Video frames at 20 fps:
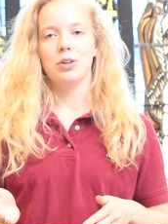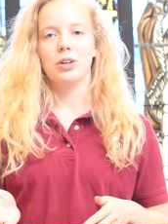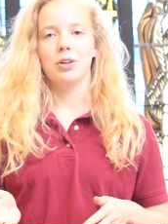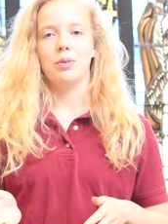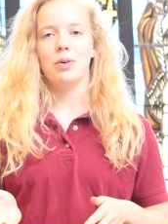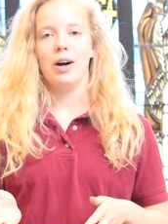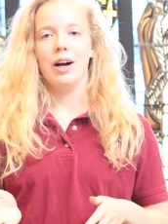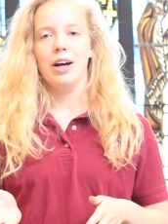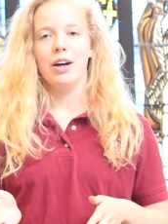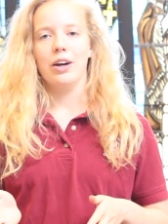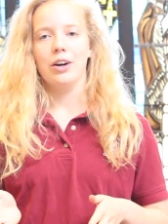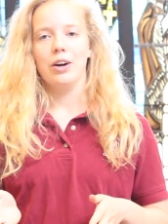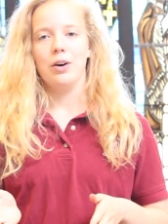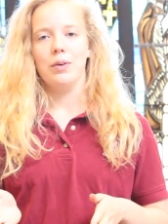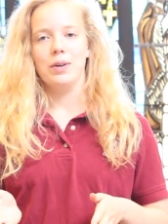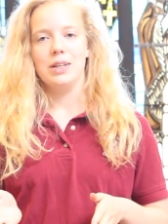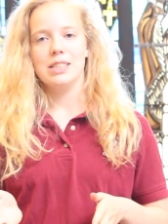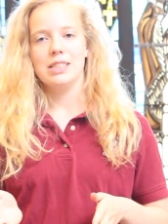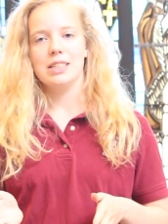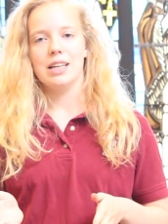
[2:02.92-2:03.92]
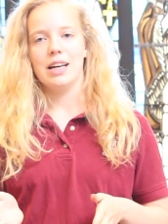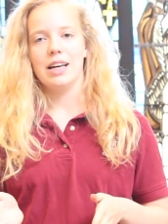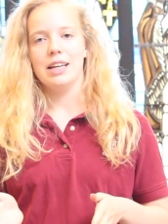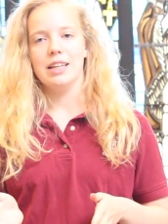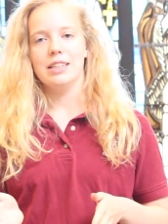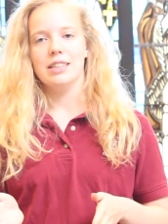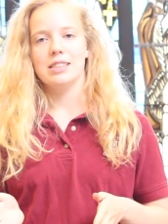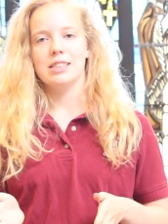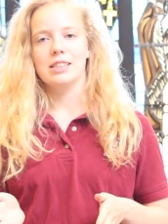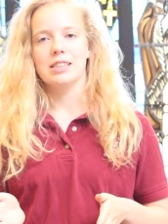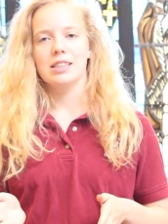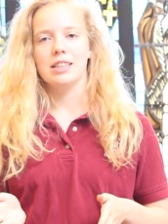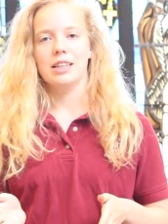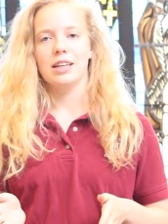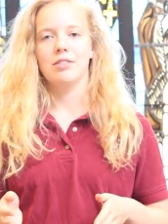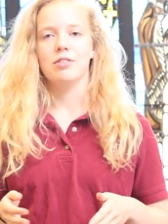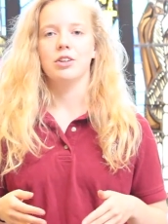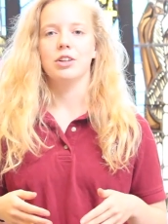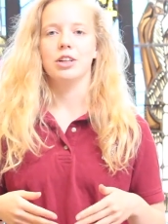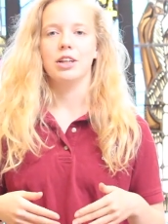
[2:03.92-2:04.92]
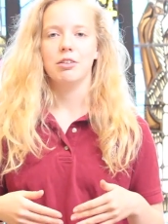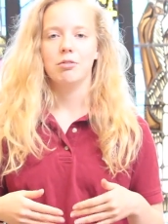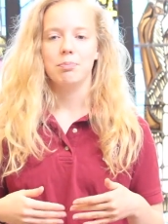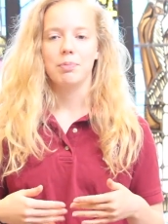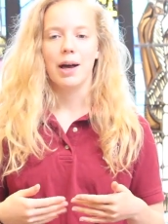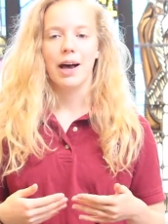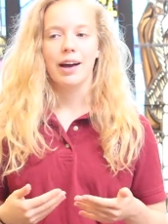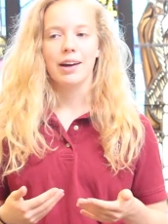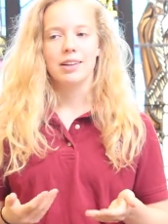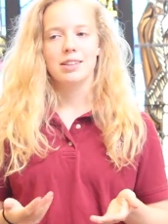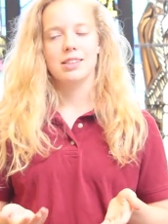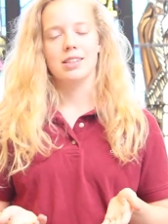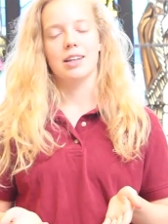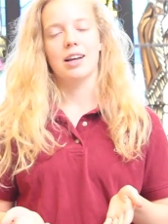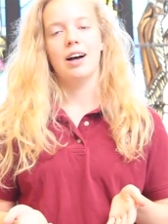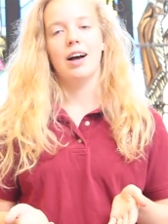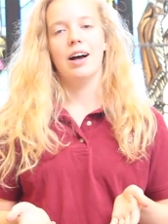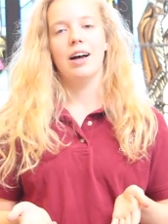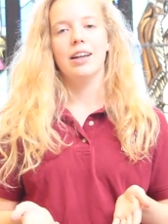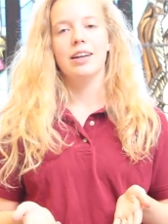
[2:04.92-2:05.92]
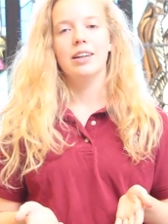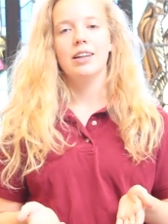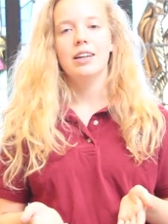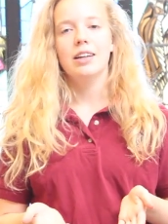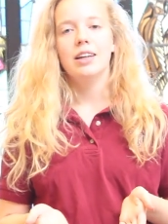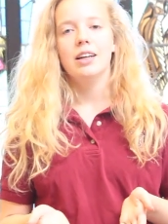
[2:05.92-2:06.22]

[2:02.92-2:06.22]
Warren Wire always says, give your gift back to God.